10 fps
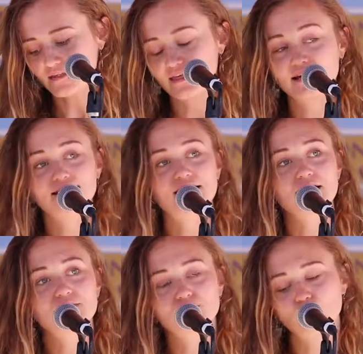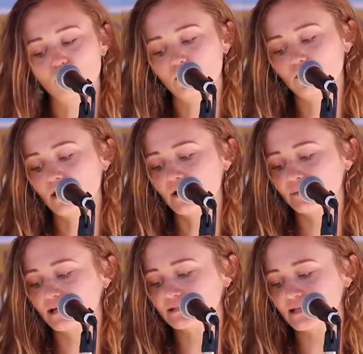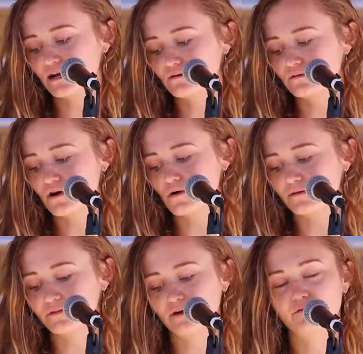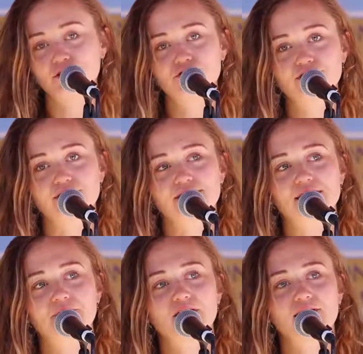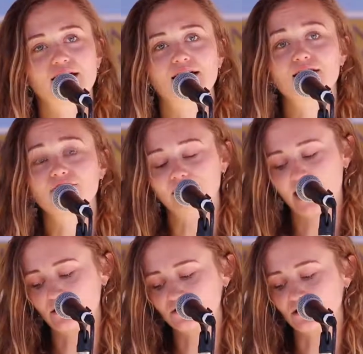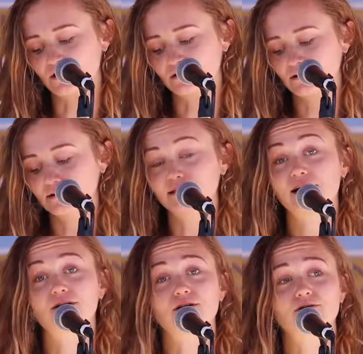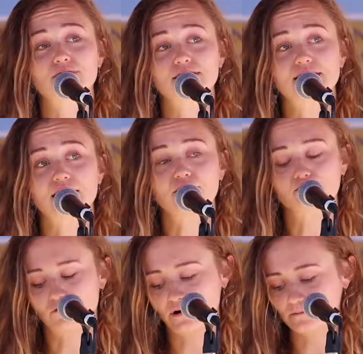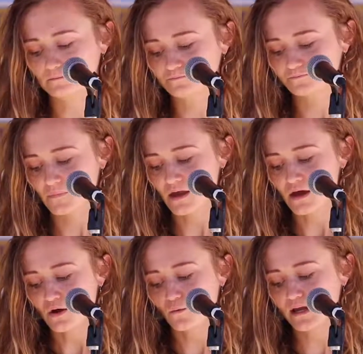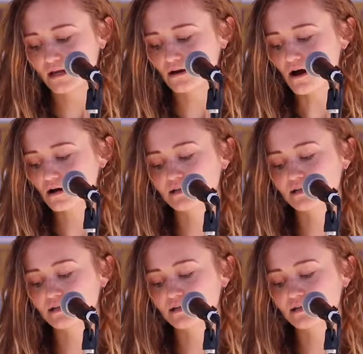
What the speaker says: They skip school because they don't know if their future is something they can even count on, let alone study for. We cannot